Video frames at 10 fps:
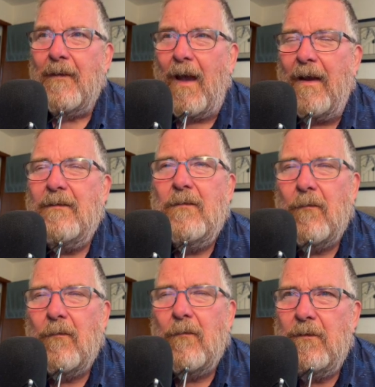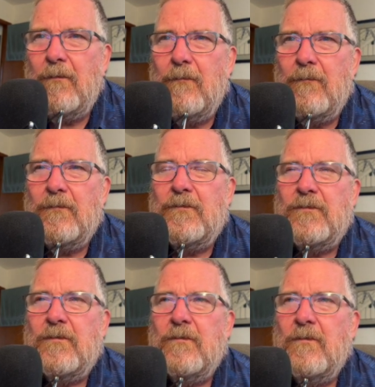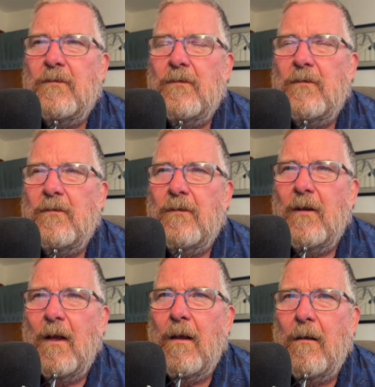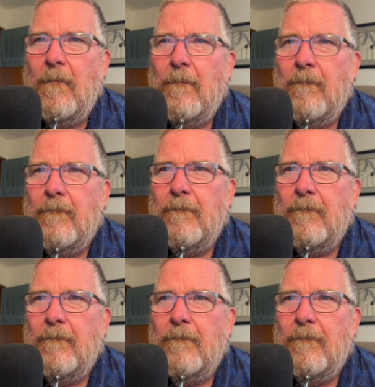I don't use airbrush